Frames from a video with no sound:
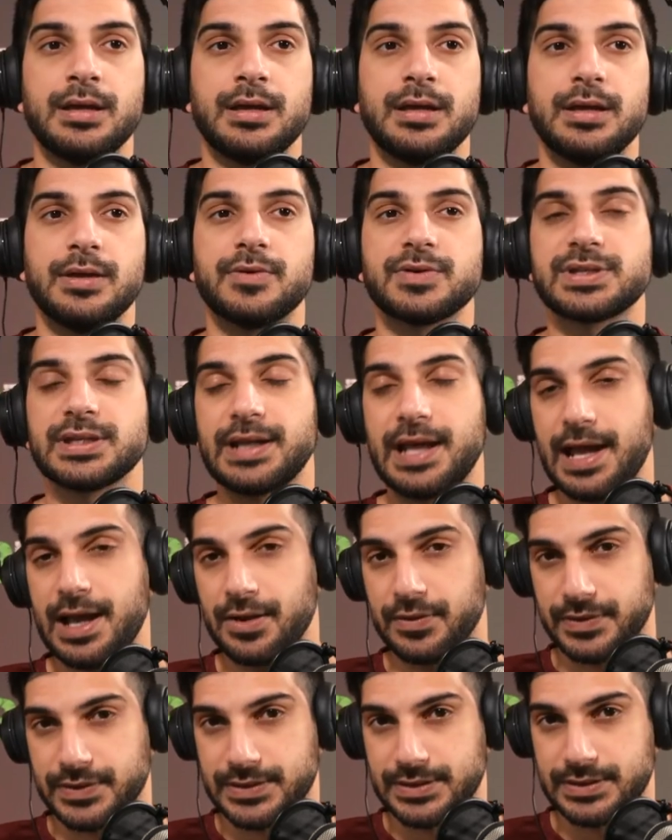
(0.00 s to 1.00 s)
It was
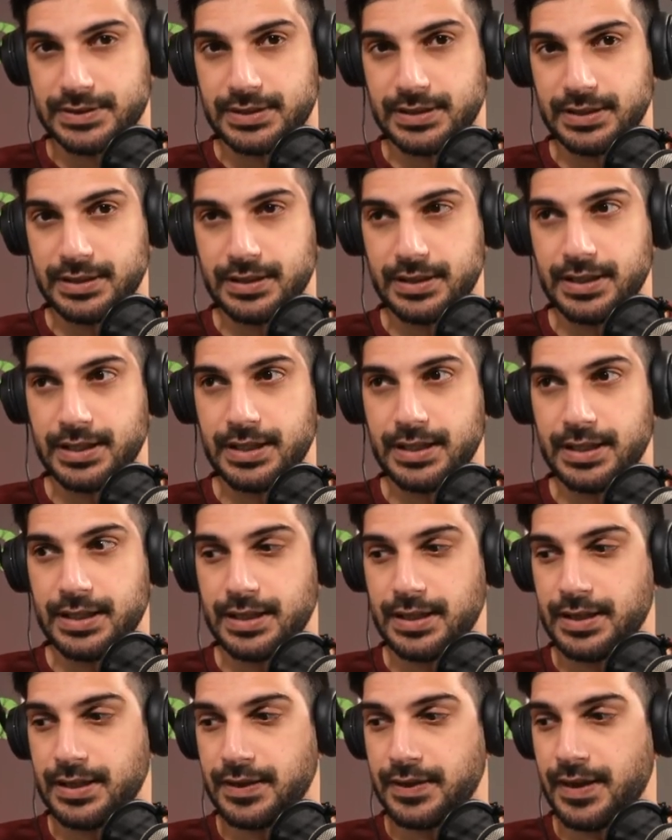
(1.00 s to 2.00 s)
announced
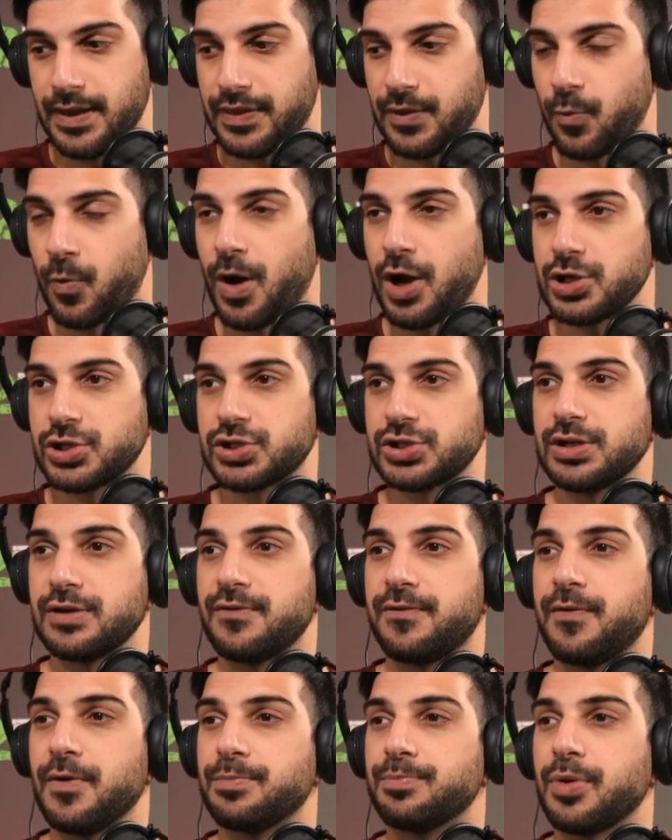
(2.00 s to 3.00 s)
that the Washington
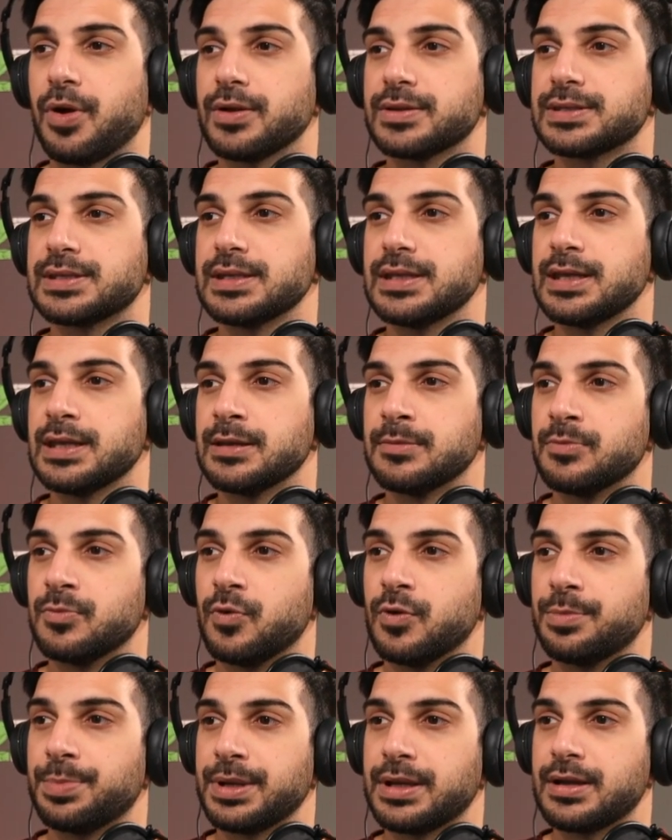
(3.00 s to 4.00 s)
football team
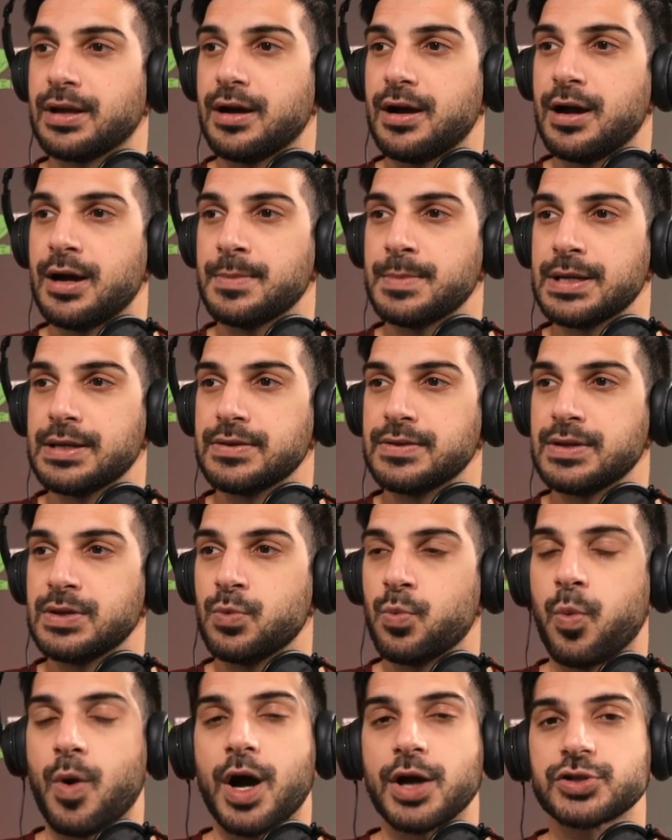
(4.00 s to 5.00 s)
would become the
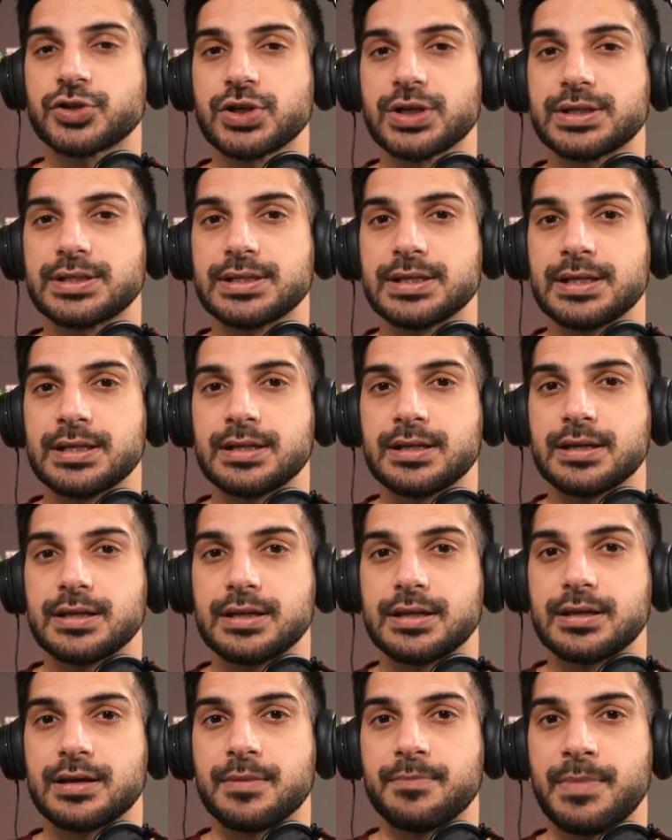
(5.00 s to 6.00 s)
Washington
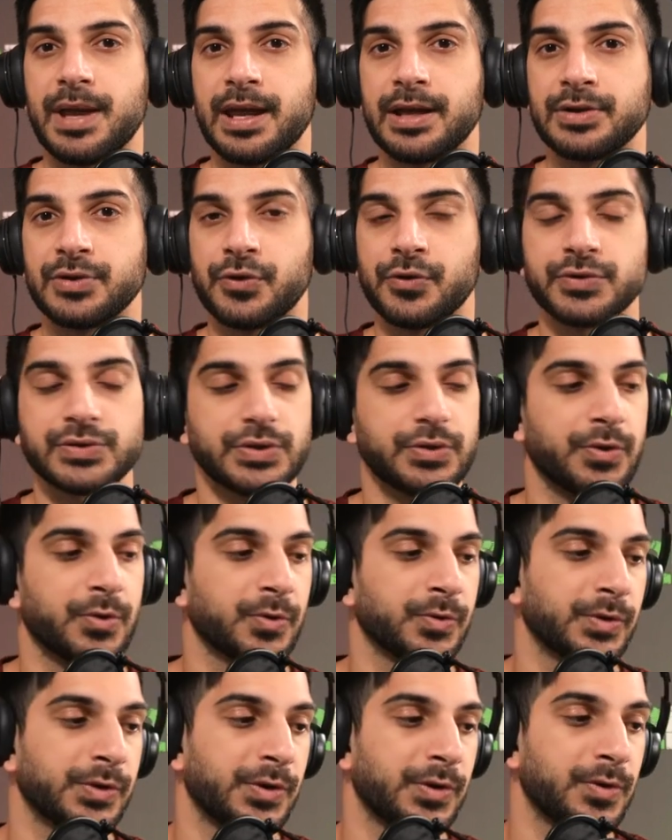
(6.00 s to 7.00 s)
Commanders
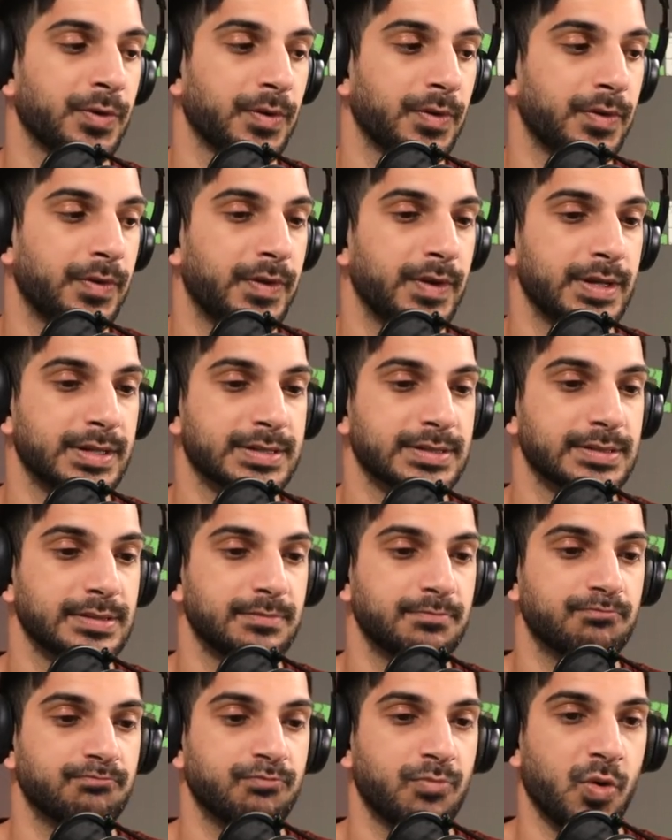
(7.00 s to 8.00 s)
earlier this
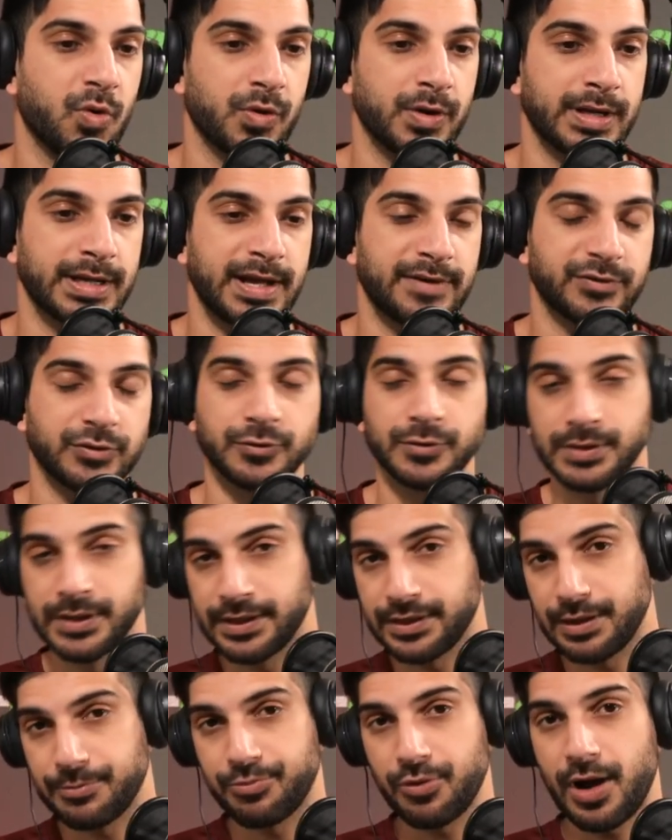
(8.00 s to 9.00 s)
morning. After a
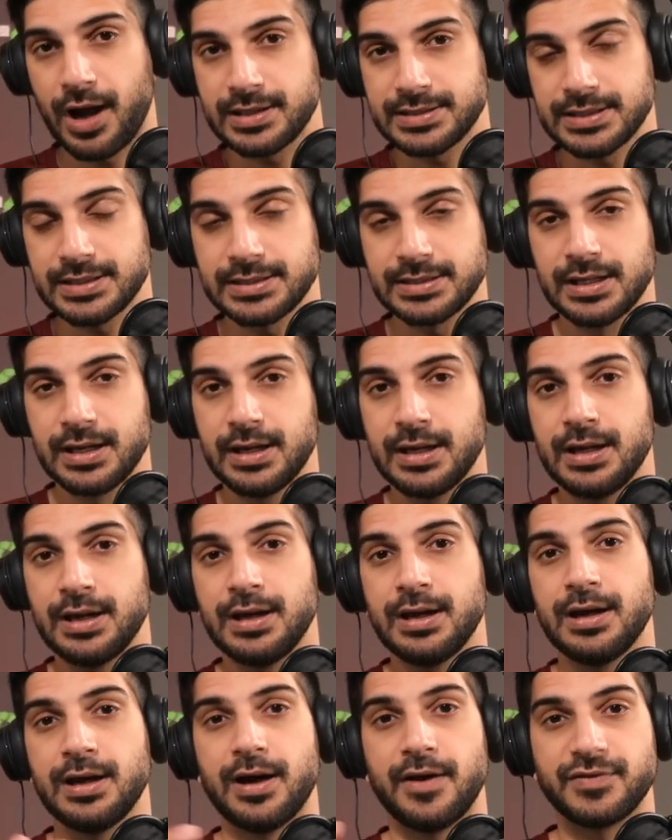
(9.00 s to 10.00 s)
lengthy process
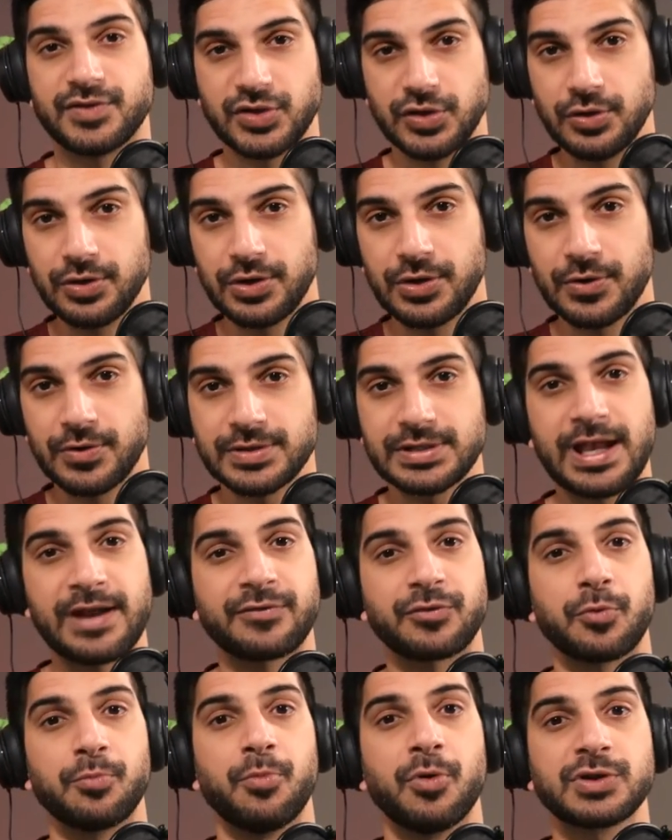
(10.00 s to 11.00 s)
of two years,
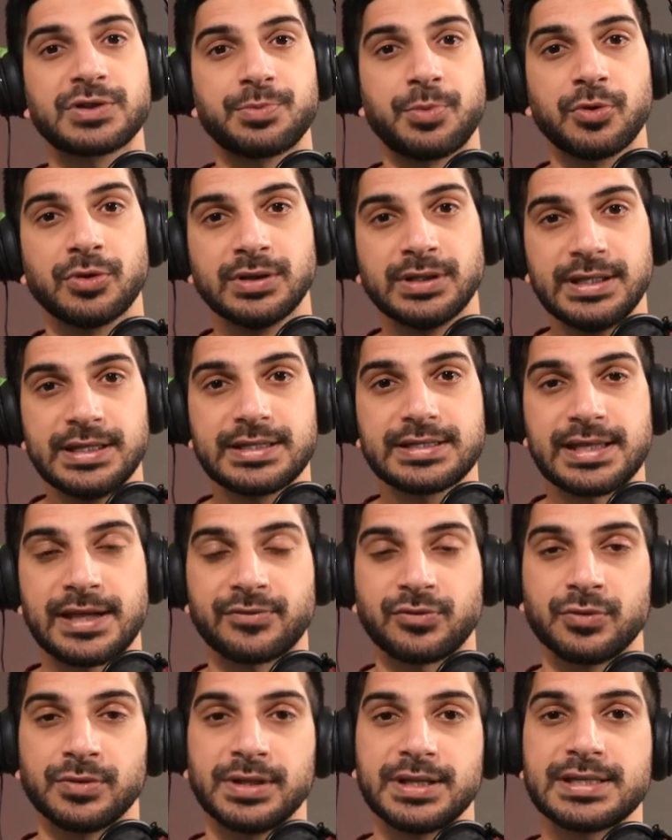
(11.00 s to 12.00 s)
after multiple leaks,
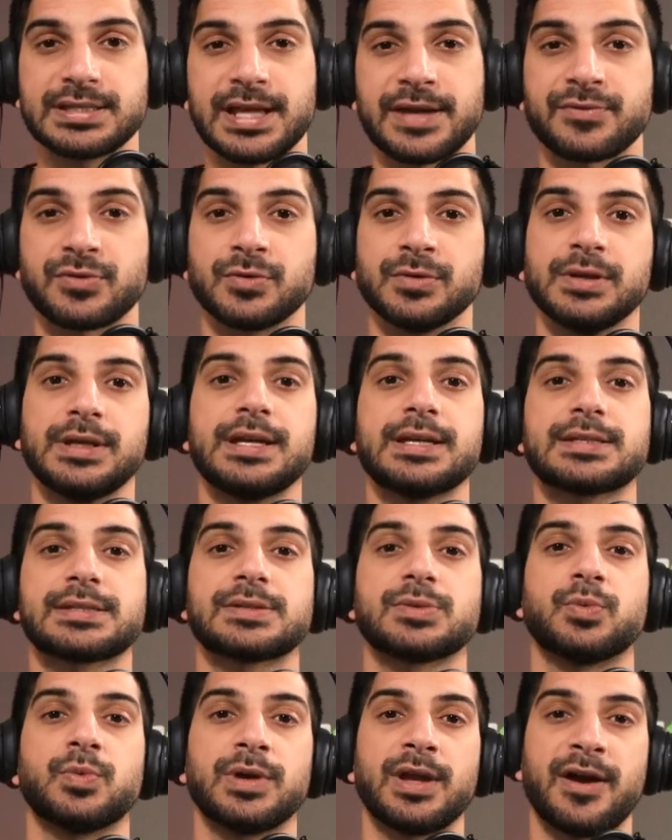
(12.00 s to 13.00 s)
after leaks, after
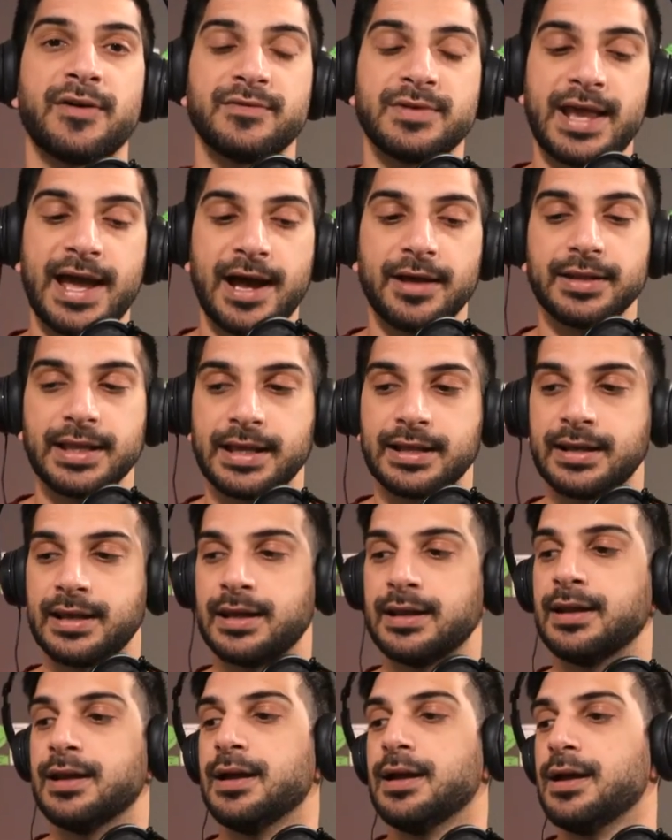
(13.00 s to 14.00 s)
leaks, we have now
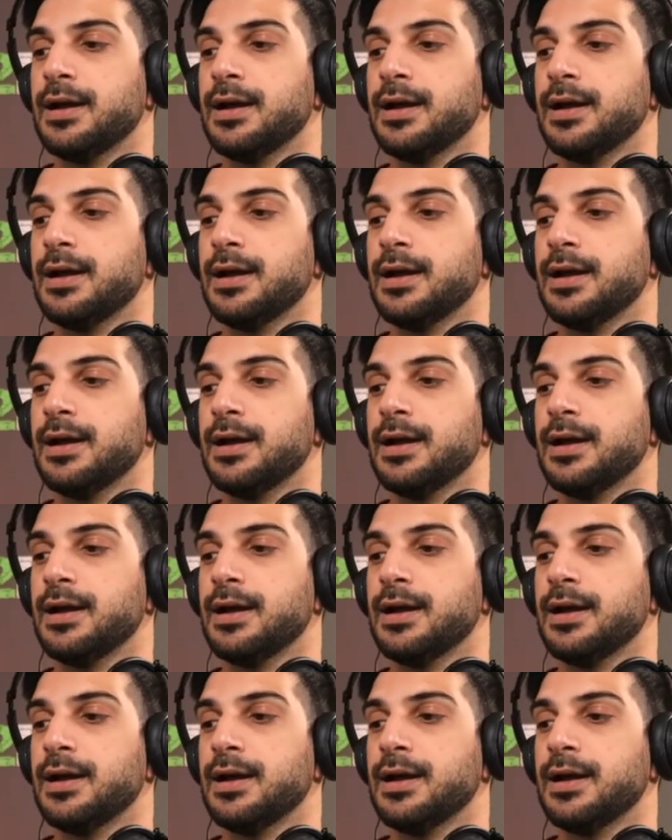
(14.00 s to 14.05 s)
landed